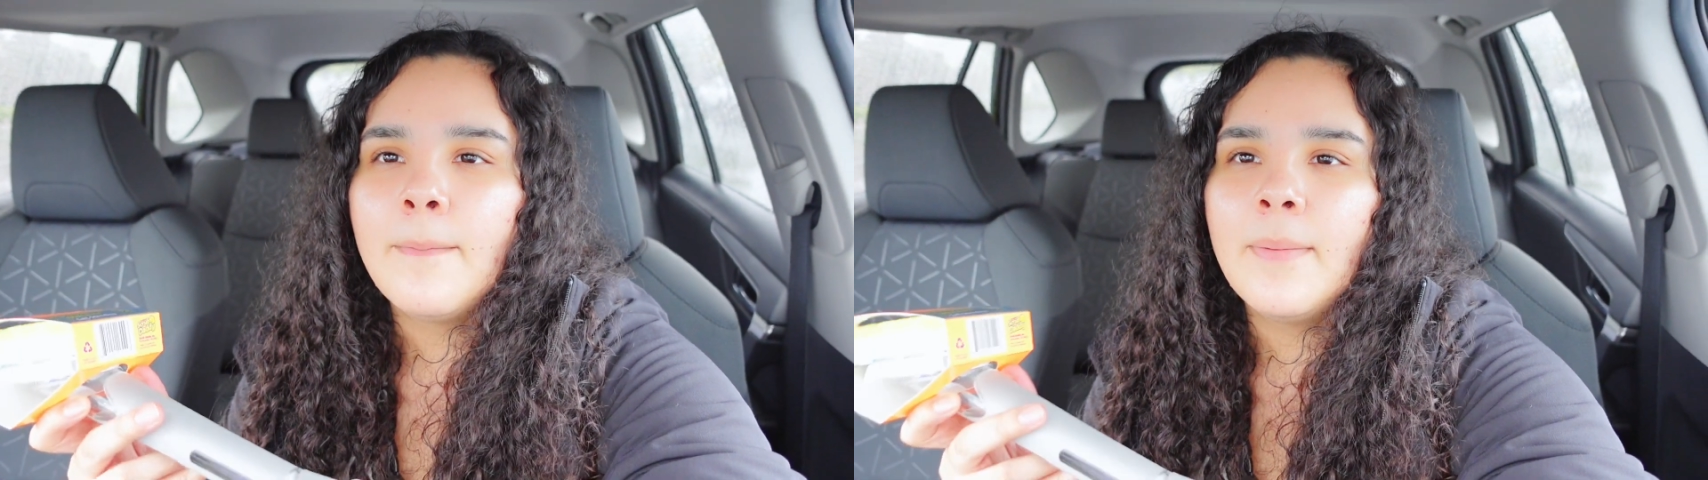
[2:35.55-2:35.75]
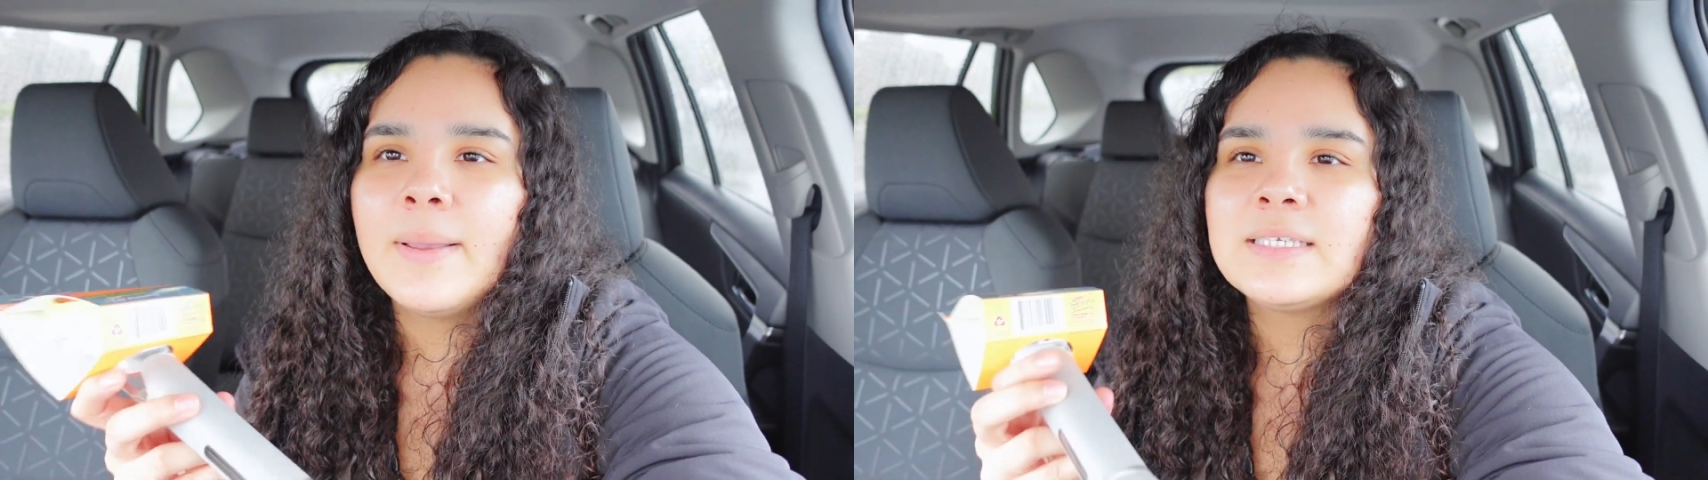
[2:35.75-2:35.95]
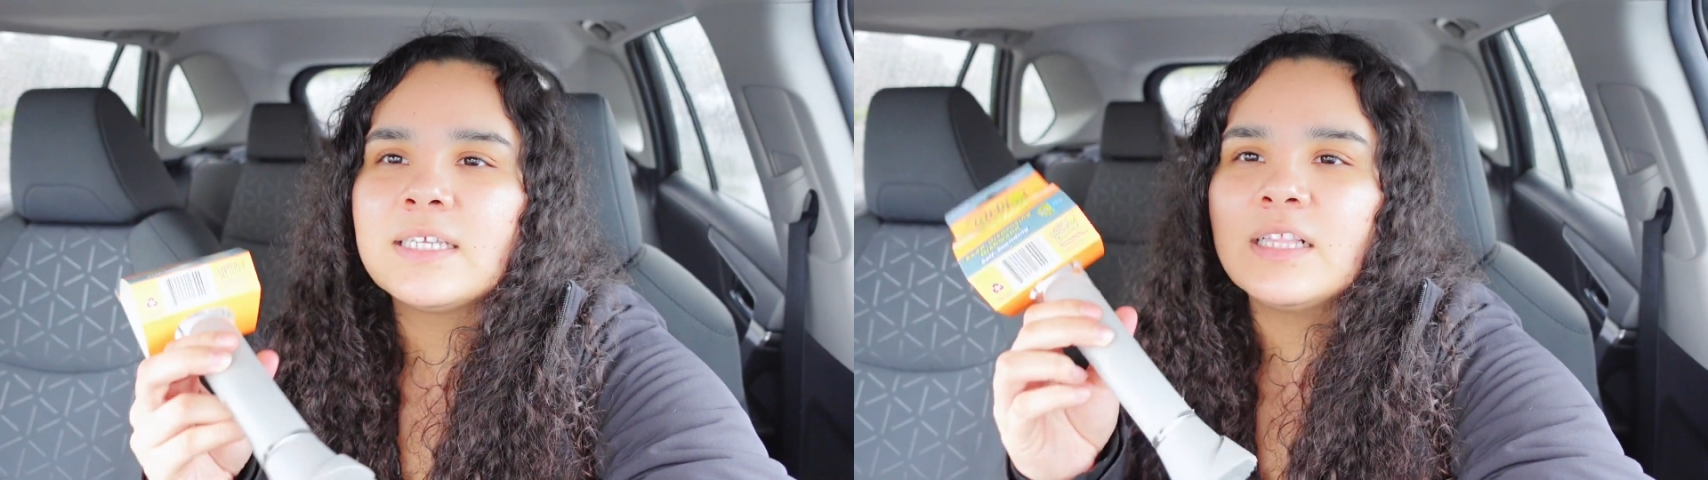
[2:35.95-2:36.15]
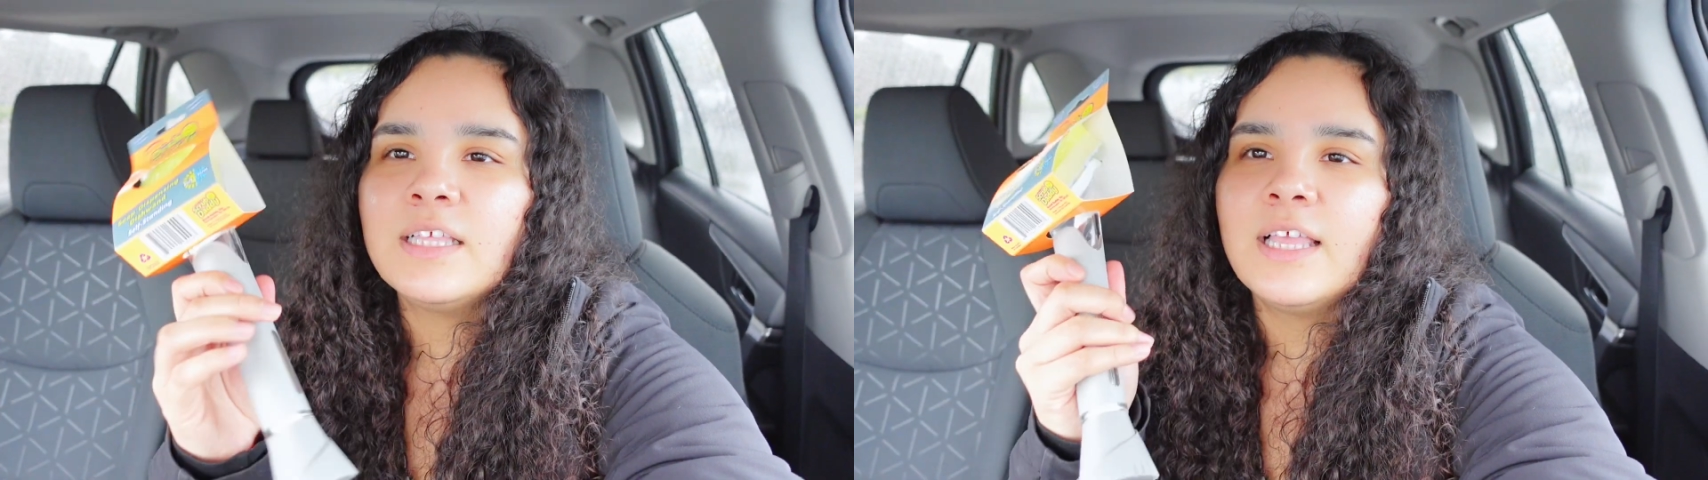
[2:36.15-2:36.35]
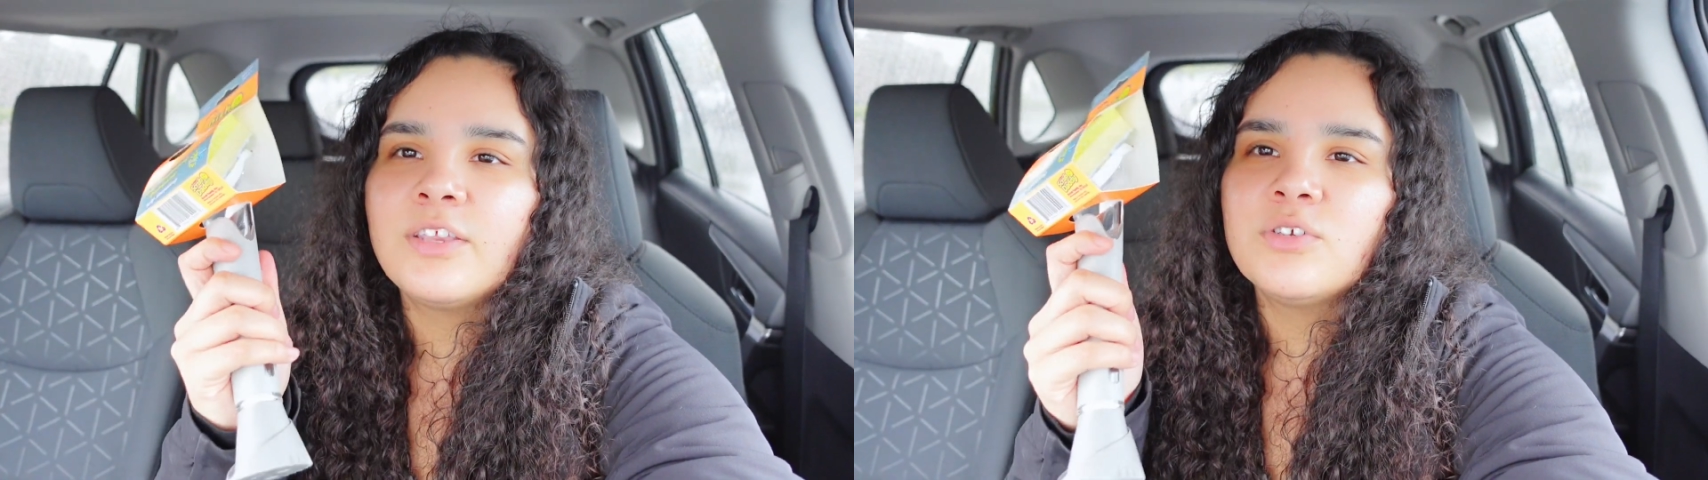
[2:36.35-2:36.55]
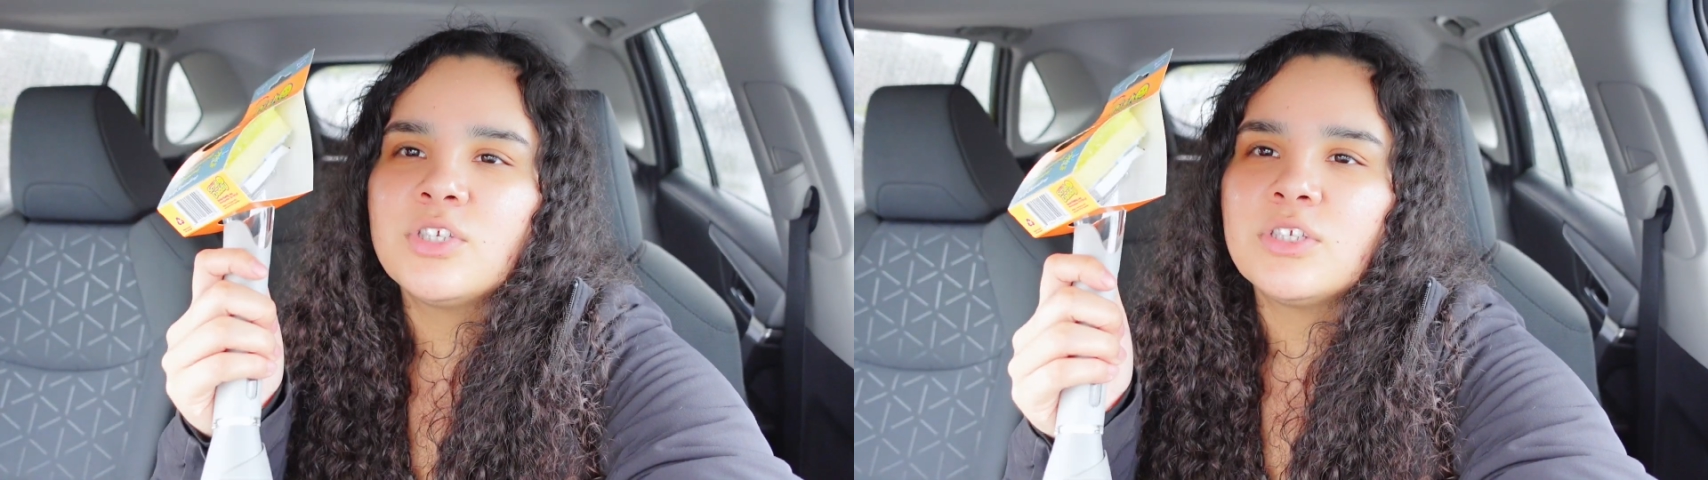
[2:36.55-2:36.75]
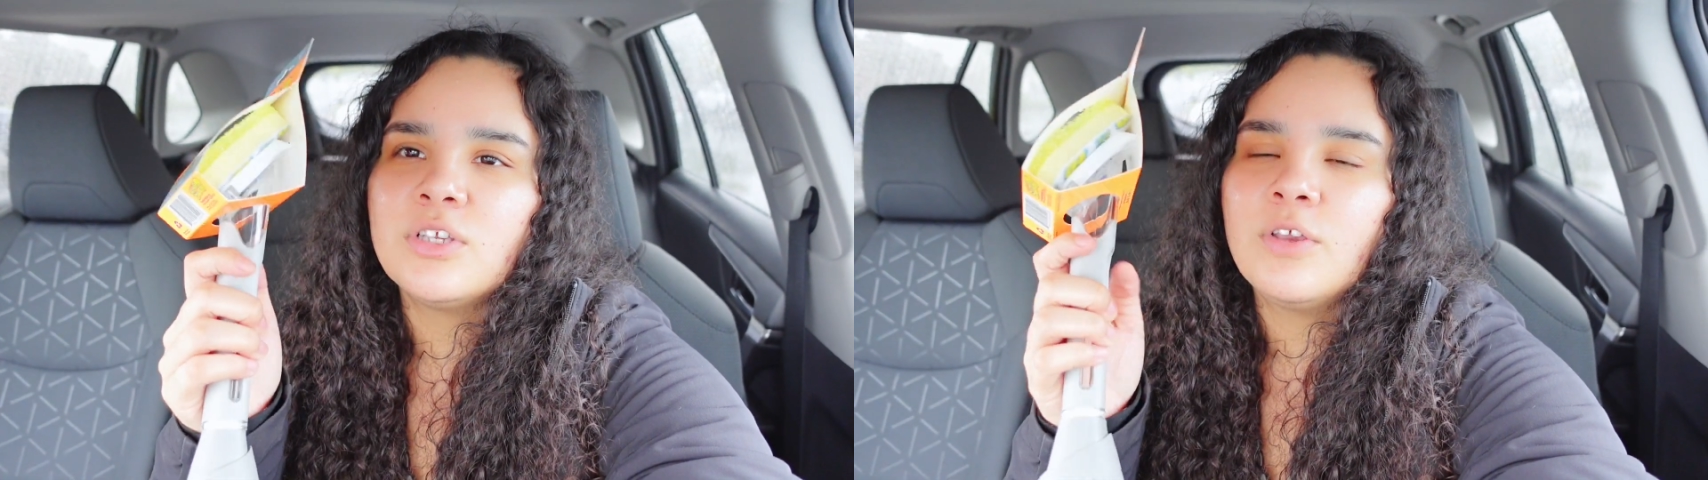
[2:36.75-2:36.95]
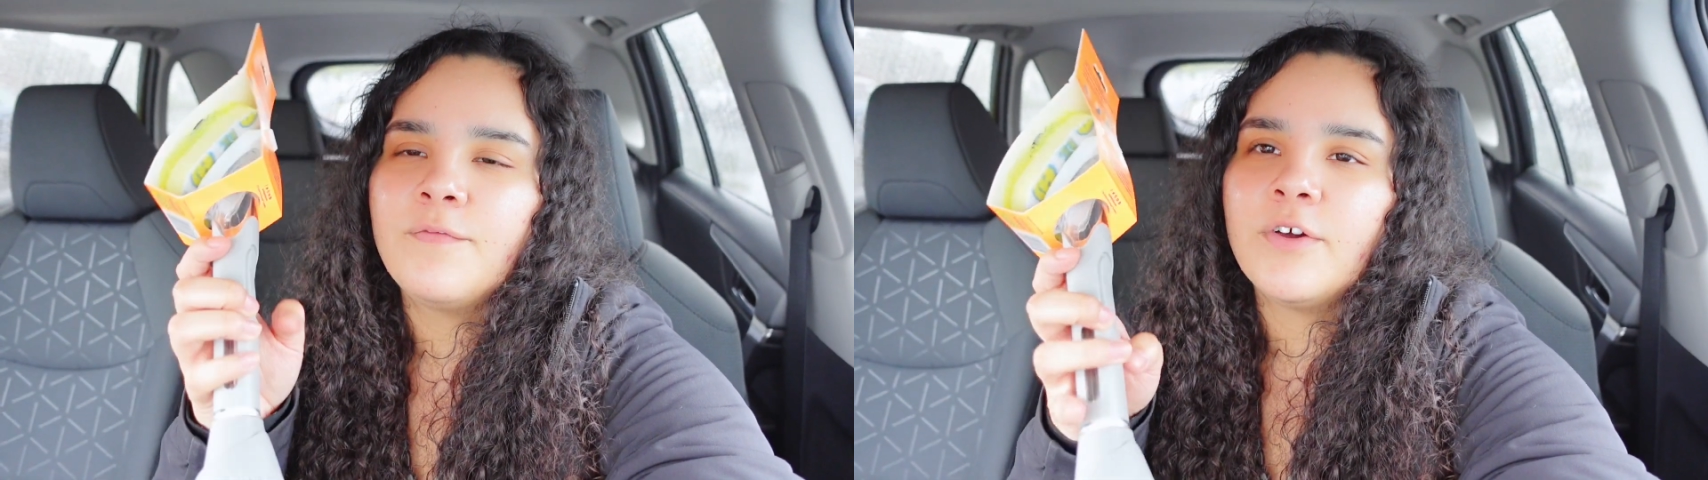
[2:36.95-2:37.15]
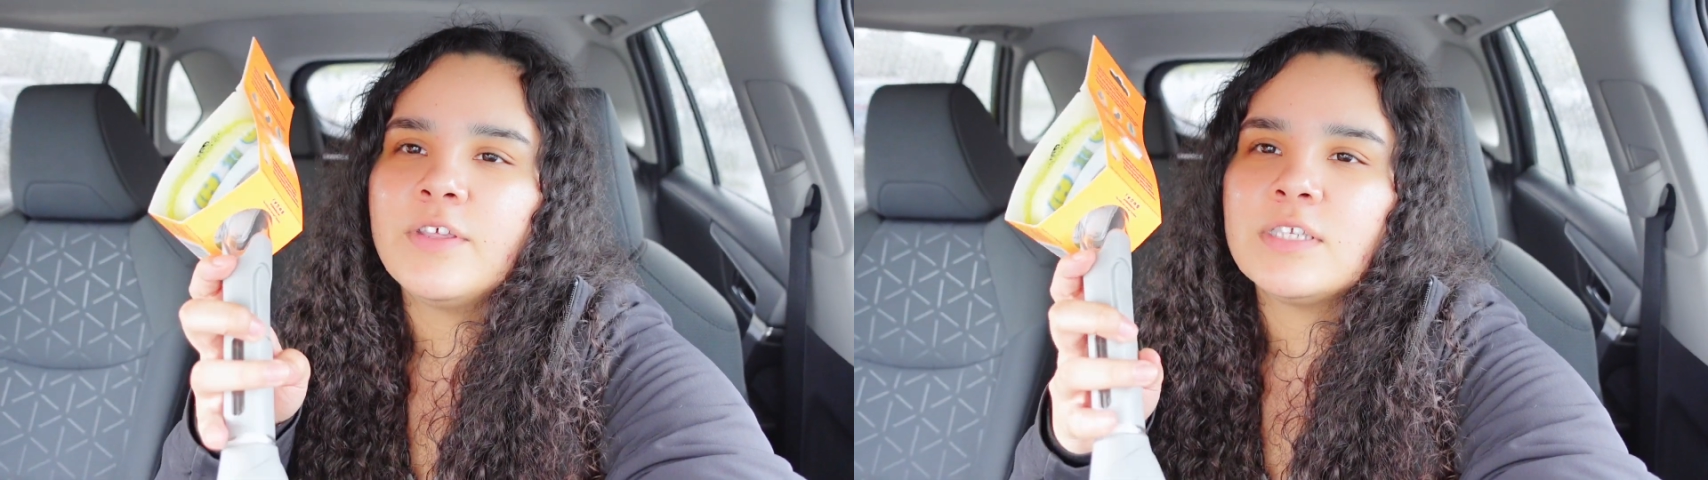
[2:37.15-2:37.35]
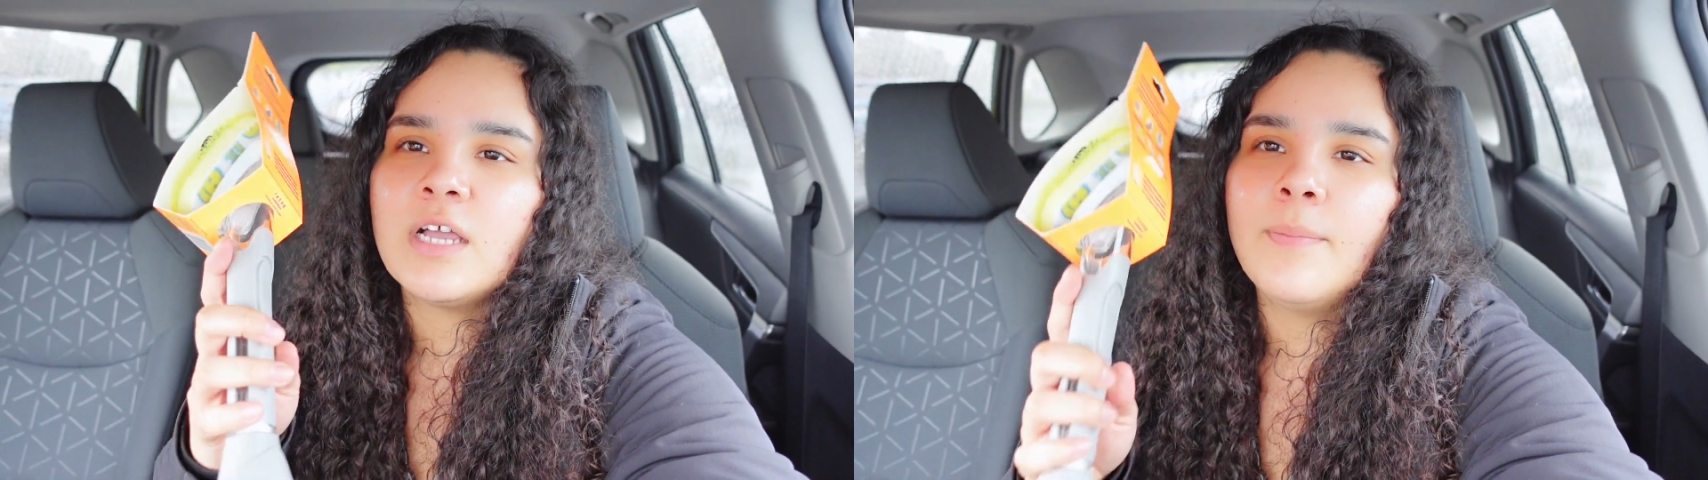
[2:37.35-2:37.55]
But basically, like, you you fill
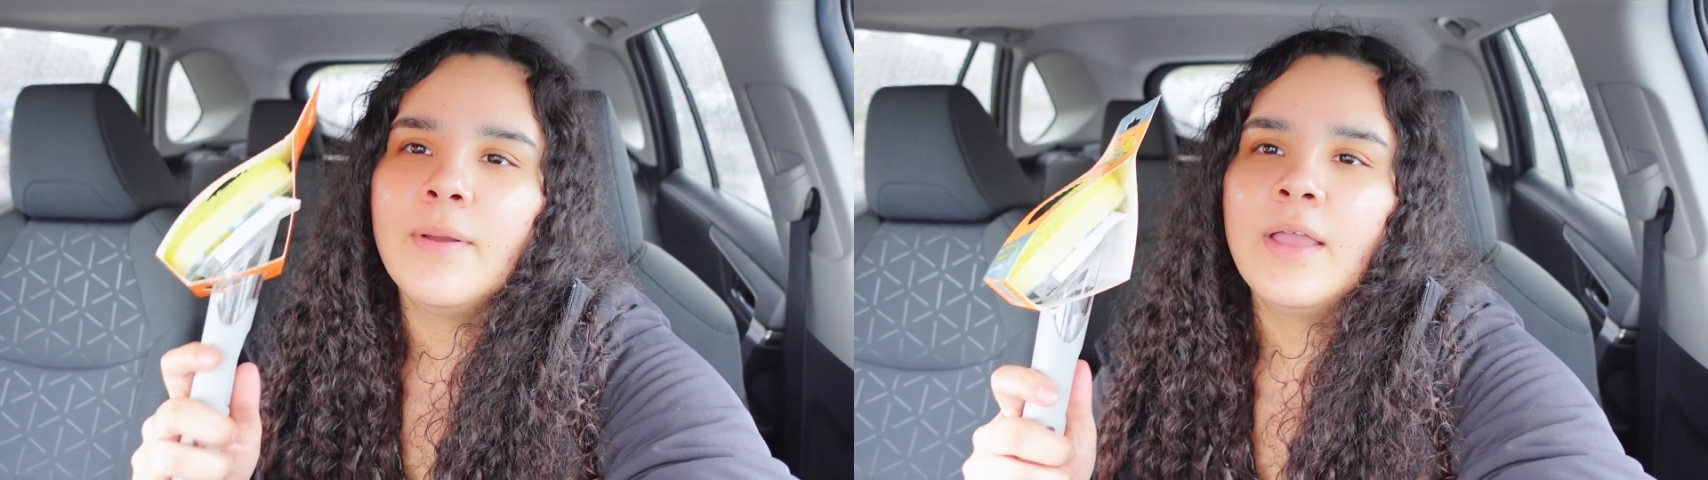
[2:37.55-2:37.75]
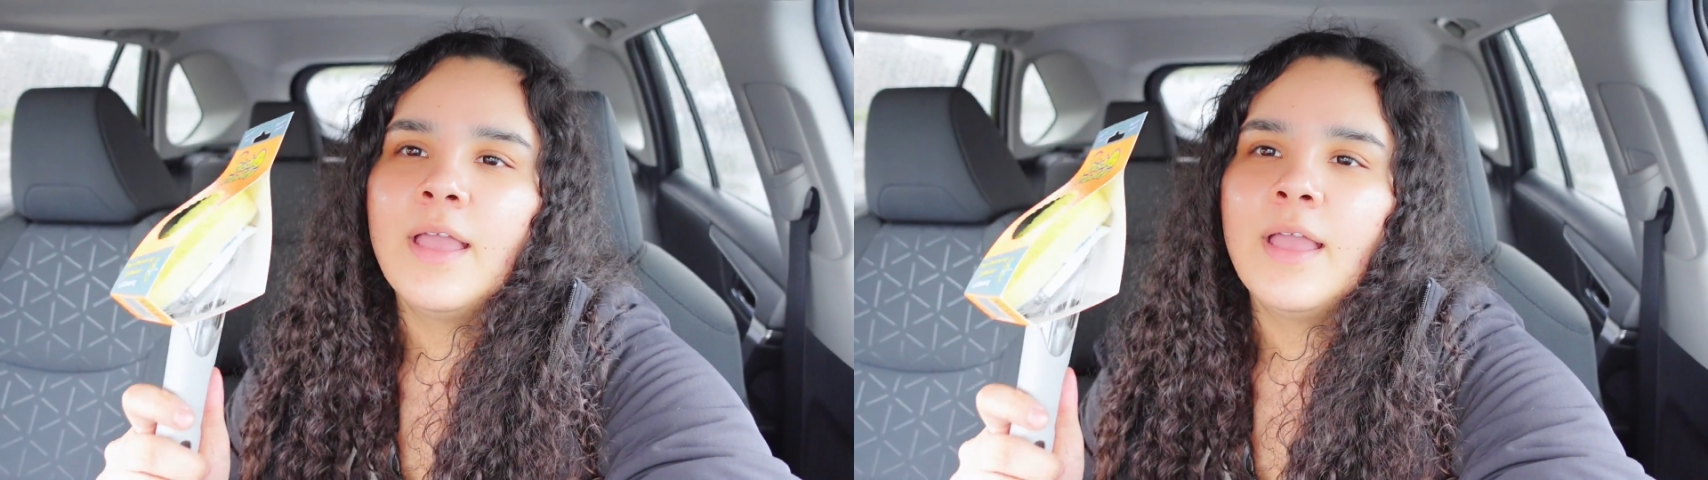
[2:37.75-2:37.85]
this up